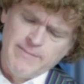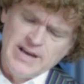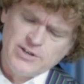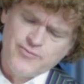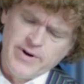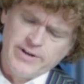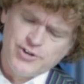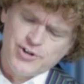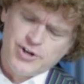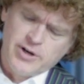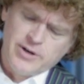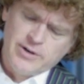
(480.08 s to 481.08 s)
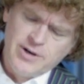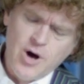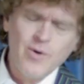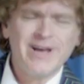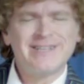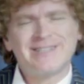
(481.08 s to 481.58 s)
makes rich
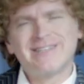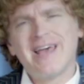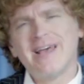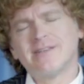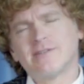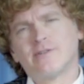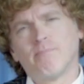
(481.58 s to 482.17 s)
no it says